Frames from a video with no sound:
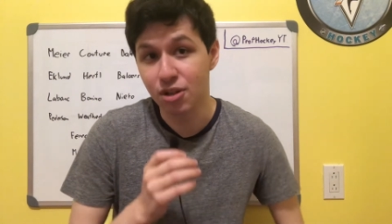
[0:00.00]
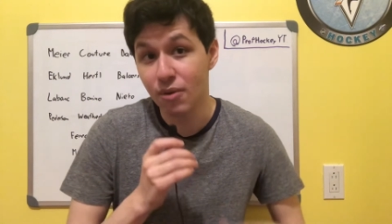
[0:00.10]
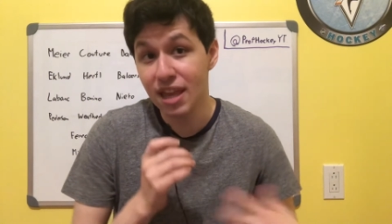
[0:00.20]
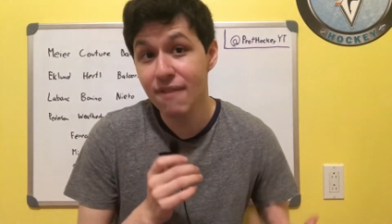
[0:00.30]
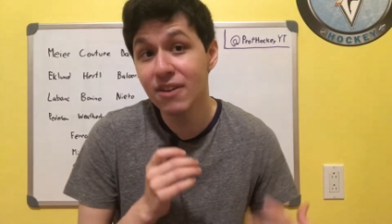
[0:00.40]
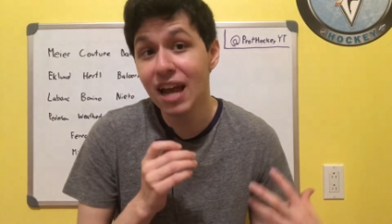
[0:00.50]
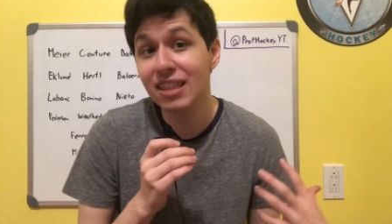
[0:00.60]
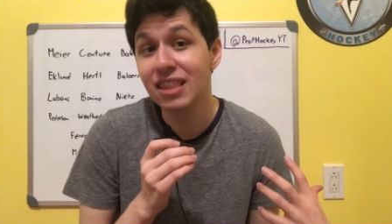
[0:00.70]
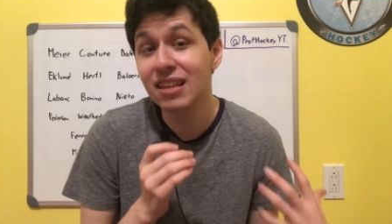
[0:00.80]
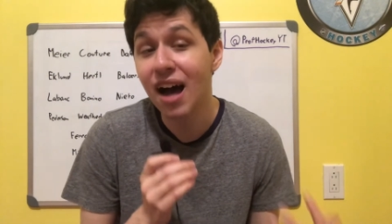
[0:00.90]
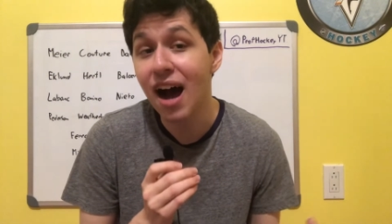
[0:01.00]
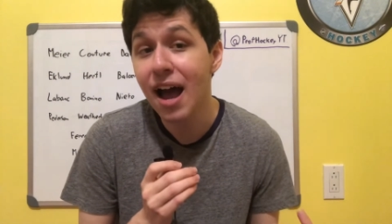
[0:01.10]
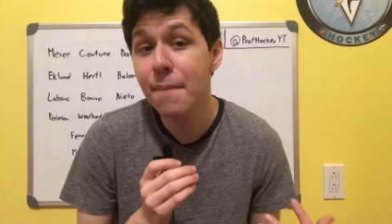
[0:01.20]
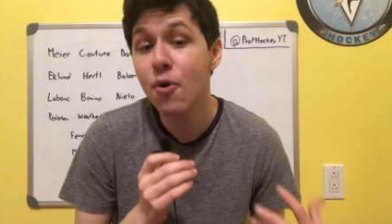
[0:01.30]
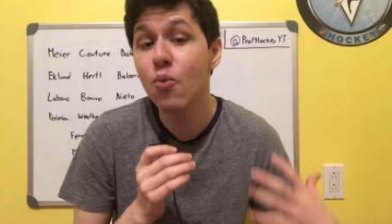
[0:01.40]
So even at the
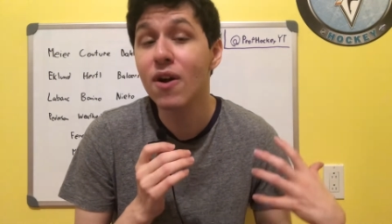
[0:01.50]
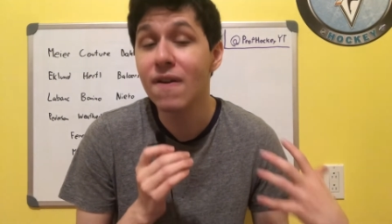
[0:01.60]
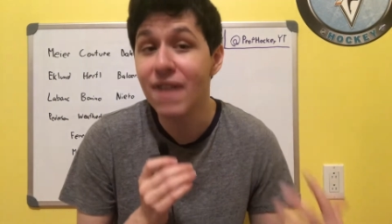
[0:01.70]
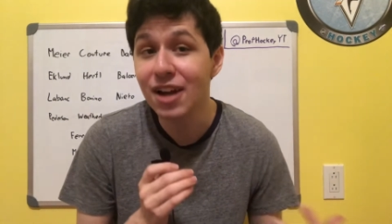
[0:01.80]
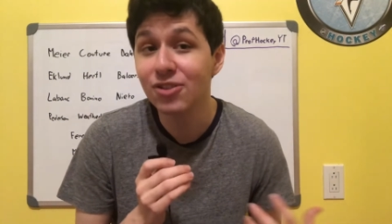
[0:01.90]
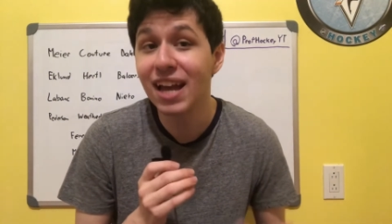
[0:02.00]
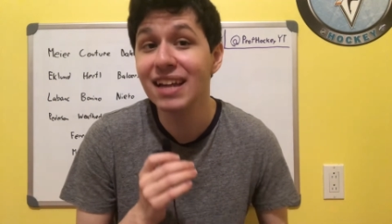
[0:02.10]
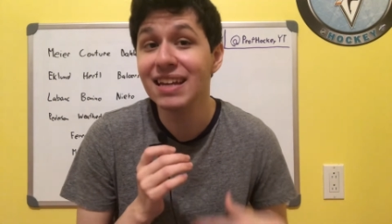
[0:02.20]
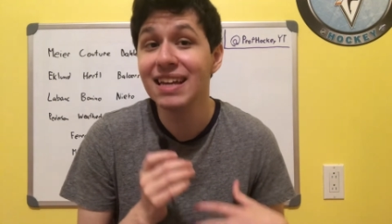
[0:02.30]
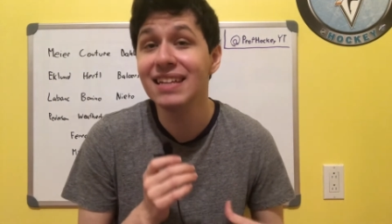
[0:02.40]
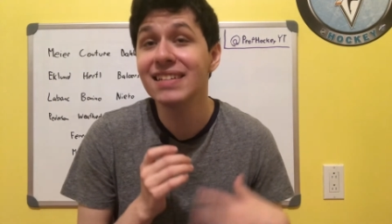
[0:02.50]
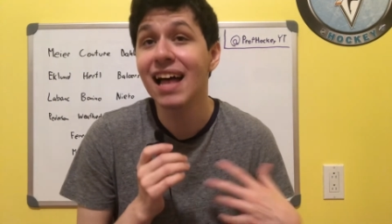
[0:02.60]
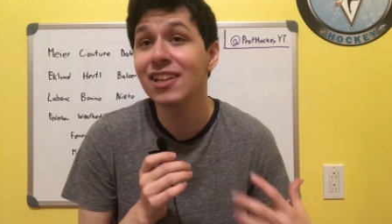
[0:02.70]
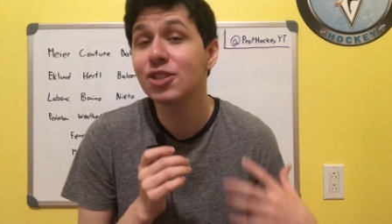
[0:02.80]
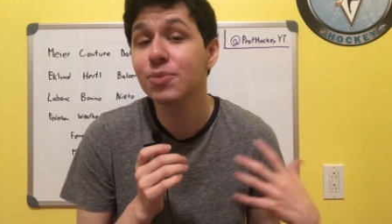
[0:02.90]
time where Evander Kane is
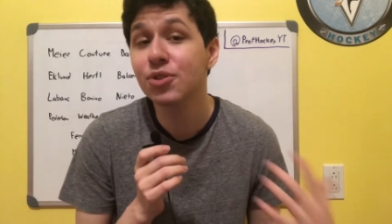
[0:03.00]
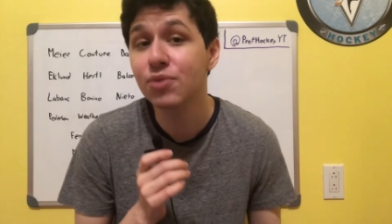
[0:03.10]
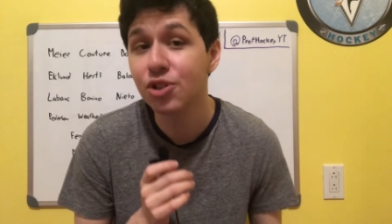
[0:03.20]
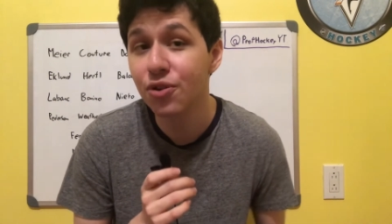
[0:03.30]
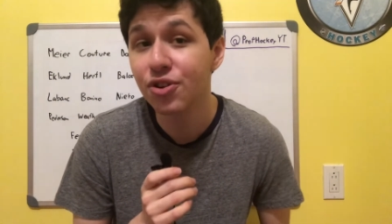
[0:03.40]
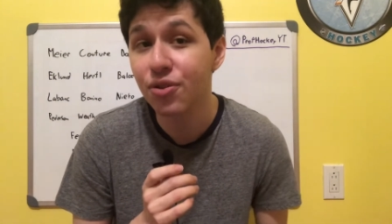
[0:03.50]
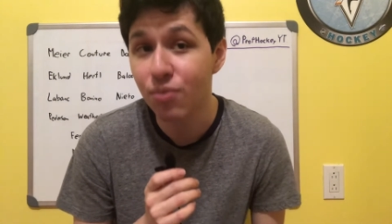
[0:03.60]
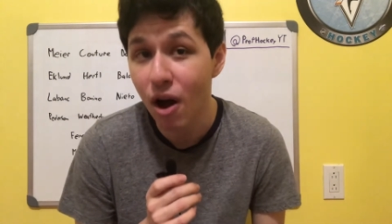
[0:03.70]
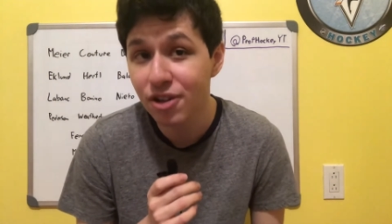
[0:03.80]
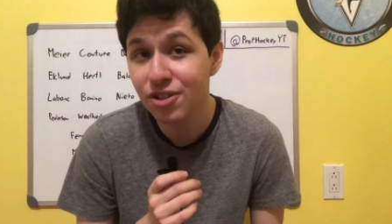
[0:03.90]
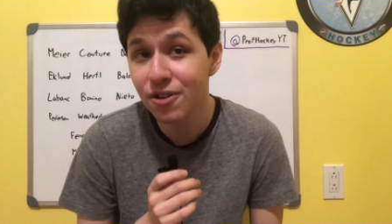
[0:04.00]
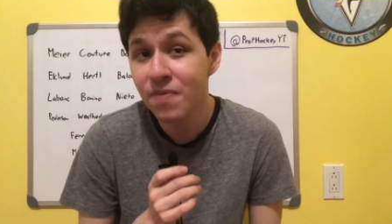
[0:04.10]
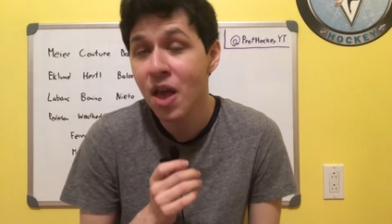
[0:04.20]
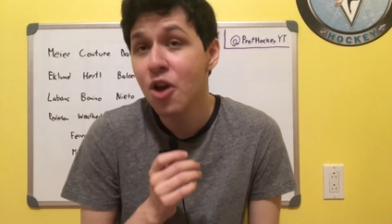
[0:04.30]
eligible to return to the roster,